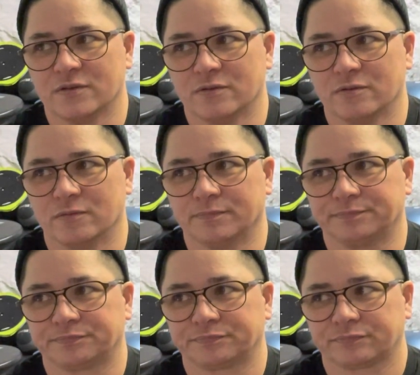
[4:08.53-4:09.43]
to
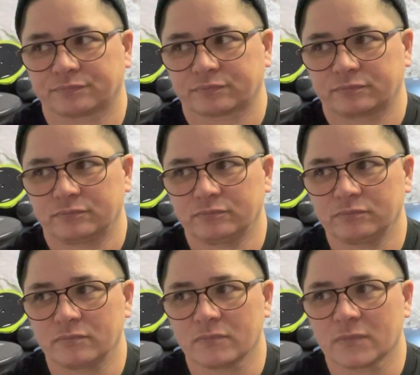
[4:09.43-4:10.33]

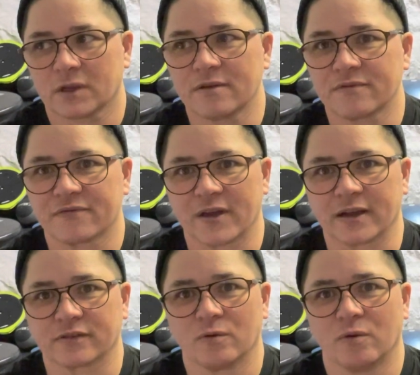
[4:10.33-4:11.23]
affect